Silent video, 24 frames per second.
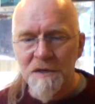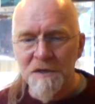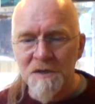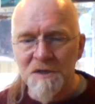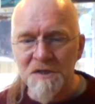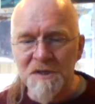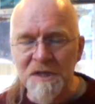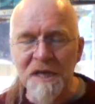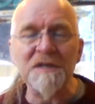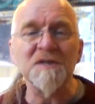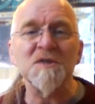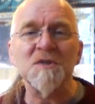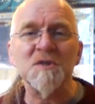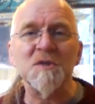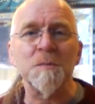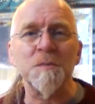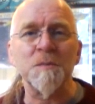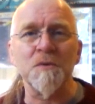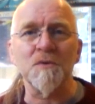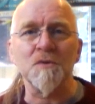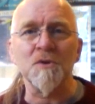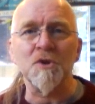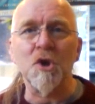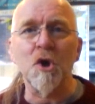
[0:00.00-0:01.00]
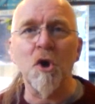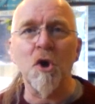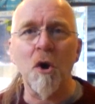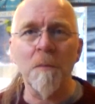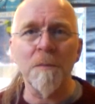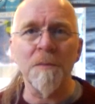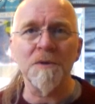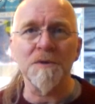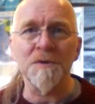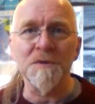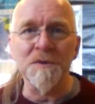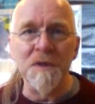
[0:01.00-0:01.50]
sensible,
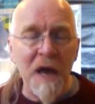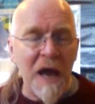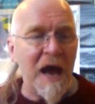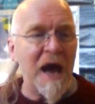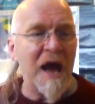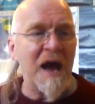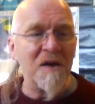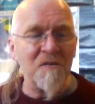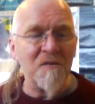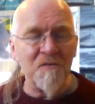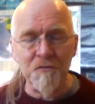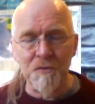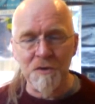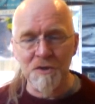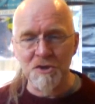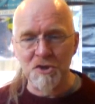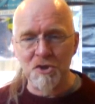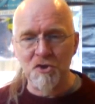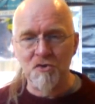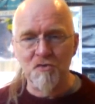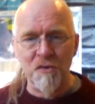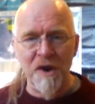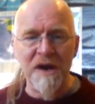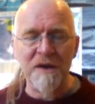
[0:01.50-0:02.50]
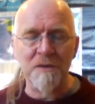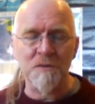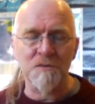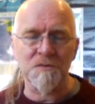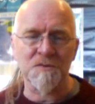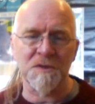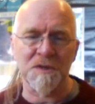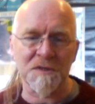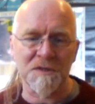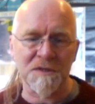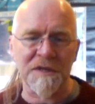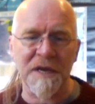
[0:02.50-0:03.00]
common, average,
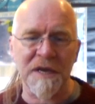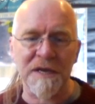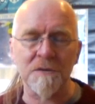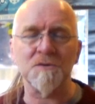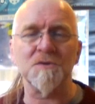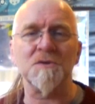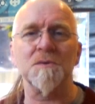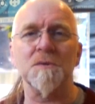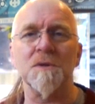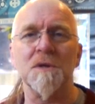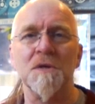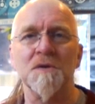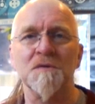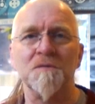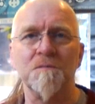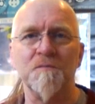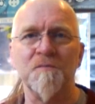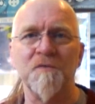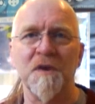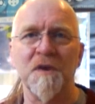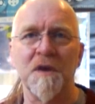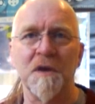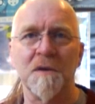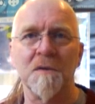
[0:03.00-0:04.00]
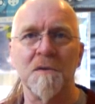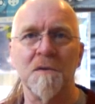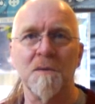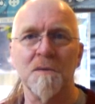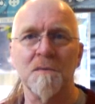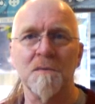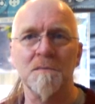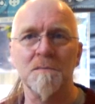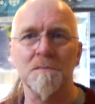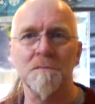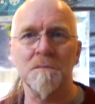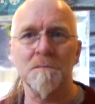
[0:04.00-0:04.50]
grounded, down to earth
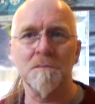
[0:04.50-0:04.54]
vehicle.